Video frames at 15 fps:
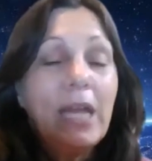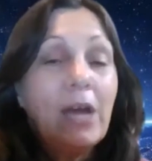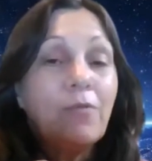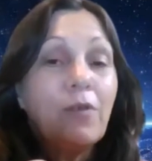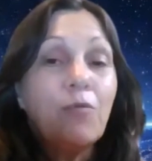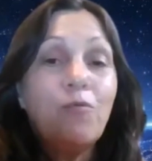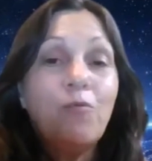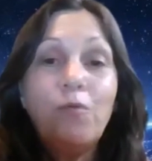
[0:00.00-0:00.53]
We
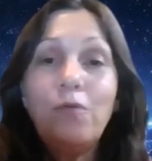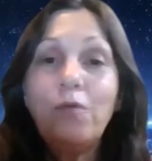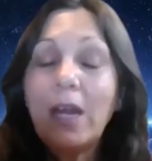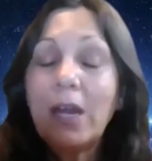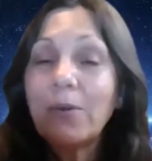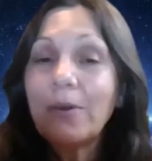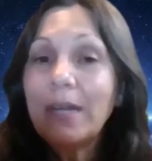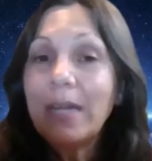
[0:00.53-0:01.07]
have a
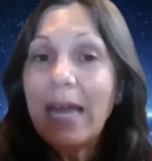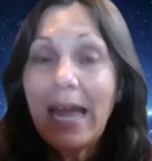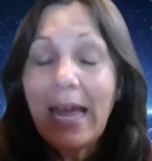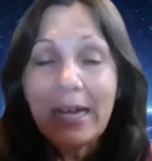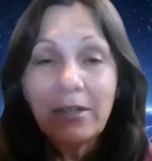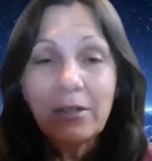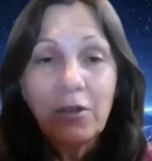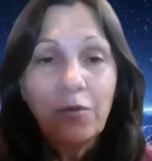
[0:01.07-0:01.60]
very
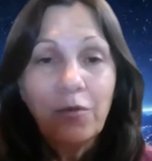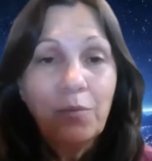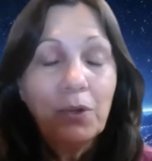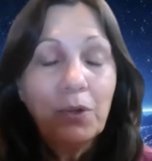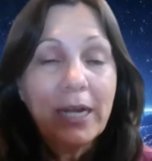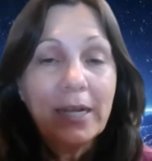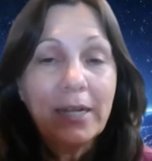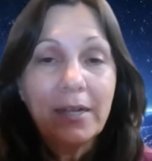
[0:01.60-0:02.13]
active
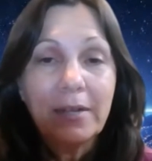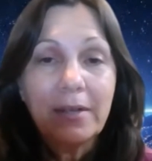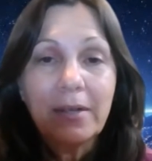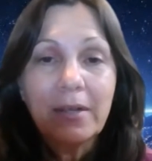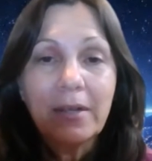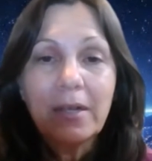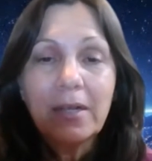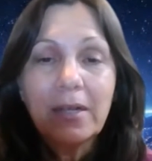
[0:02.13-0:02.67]
planet.
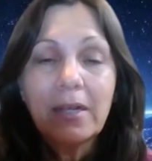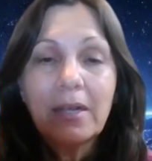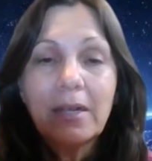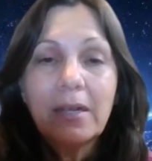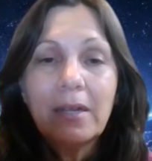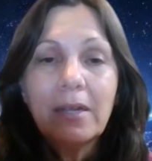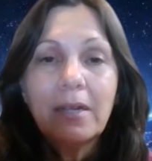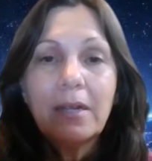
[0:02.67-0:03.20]

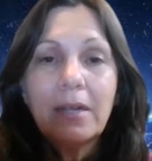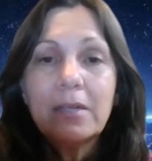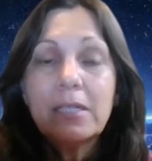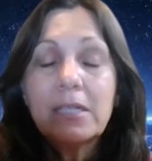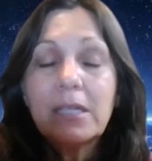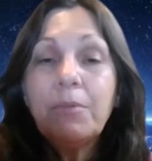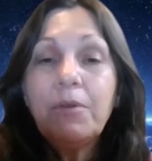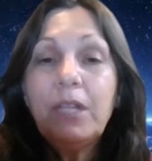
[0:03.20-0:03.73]

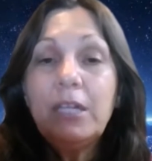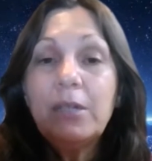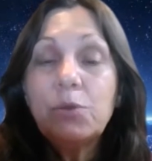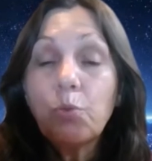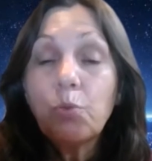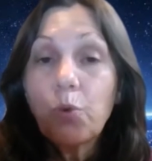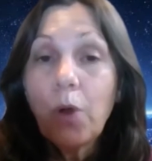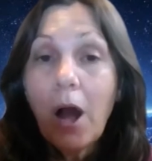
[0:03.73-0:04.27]
Some of
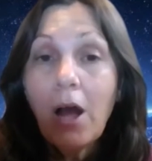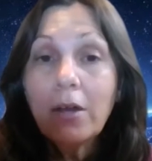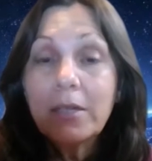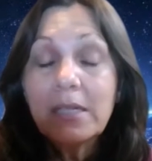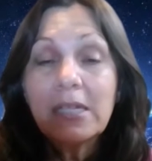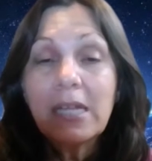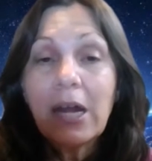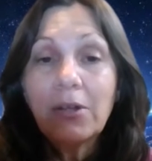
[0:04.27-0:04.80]
these
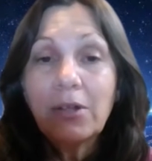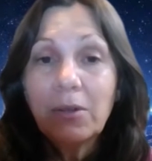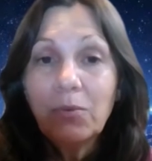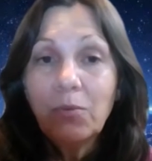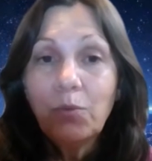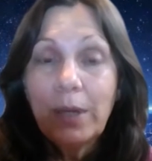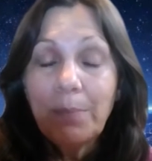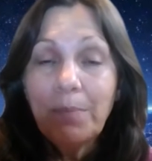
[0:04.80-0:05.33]
rocks that
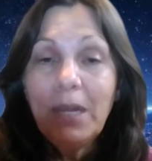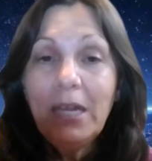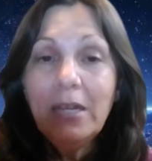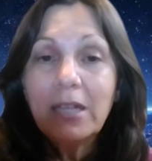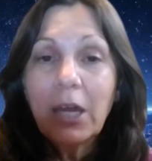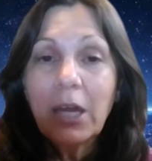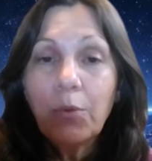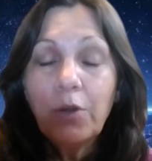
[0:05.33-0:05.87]
we
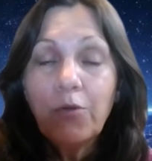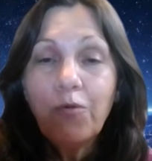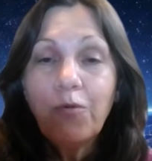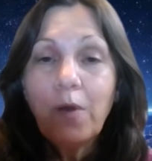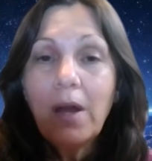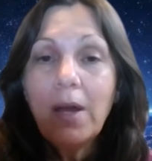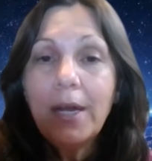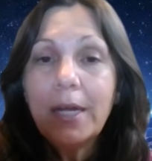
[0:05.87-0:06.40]
meet, that we
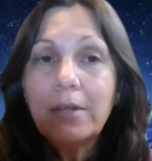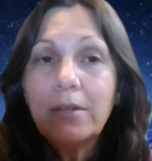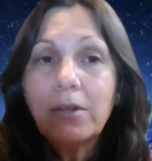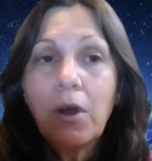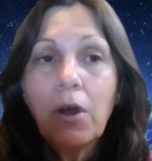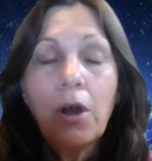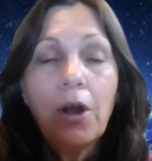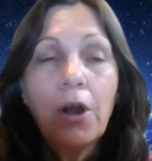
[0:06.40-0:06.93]

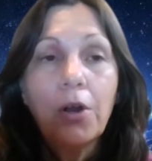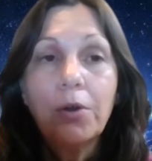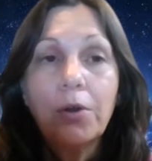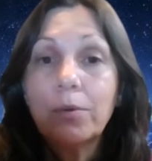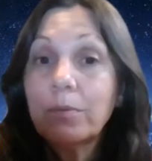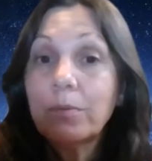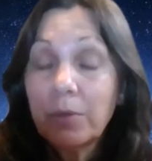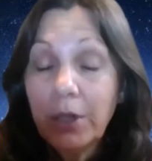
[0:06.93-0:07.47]
find,
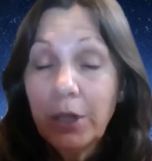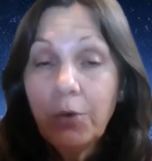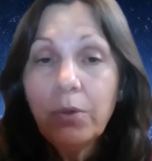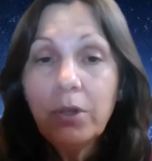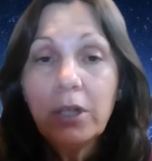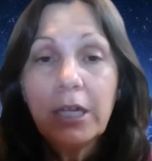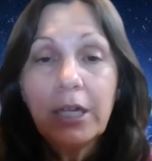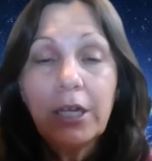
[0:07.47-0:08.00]
are
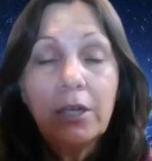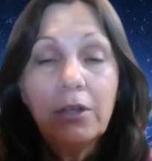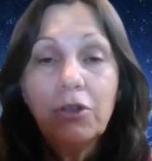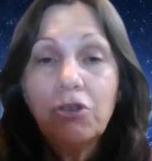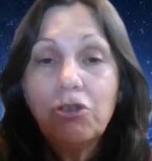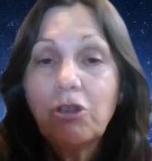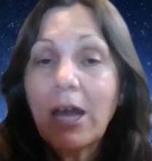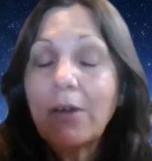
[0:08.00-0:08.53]

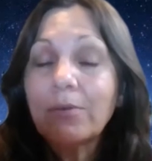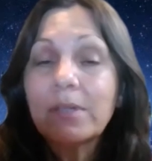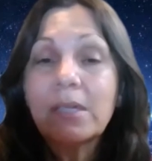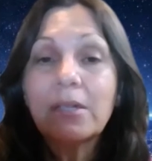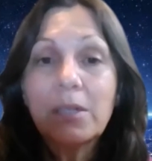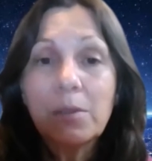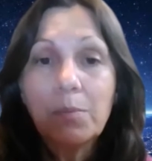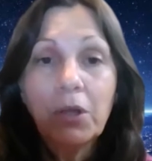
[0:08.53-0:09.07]
literally
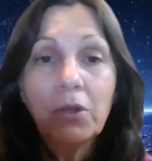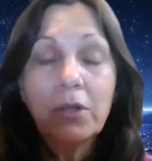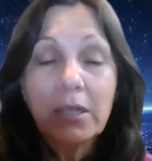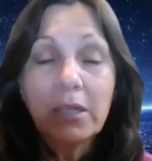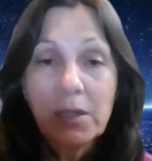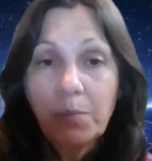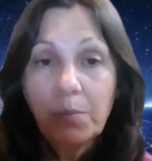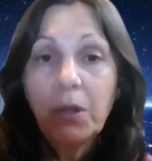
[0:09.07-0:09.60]
thousands,
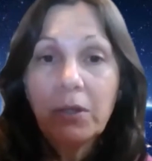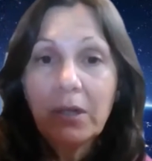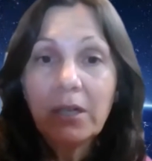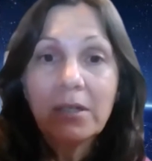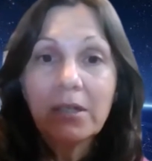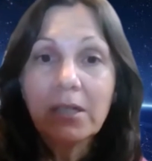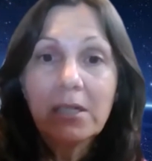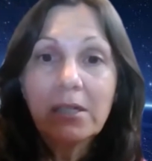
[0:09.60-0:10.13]
millions,
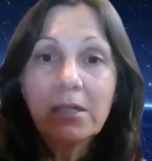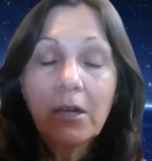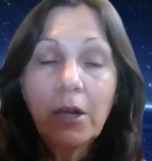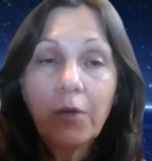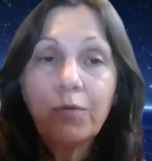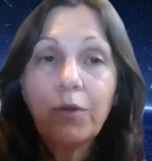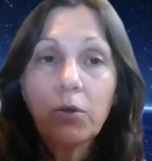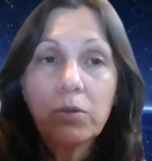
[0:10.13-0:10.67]
billions
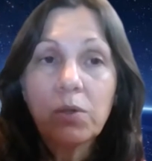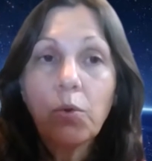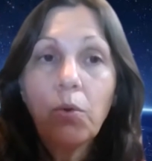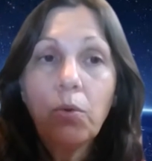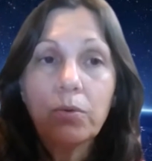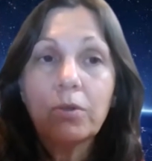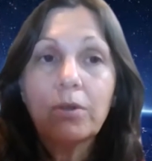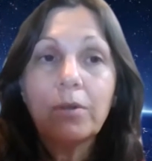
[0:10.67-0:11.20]
of years
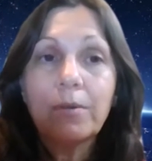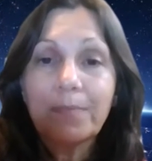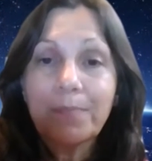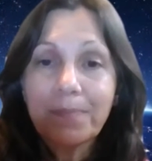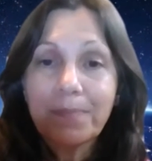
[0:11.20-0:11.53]
old.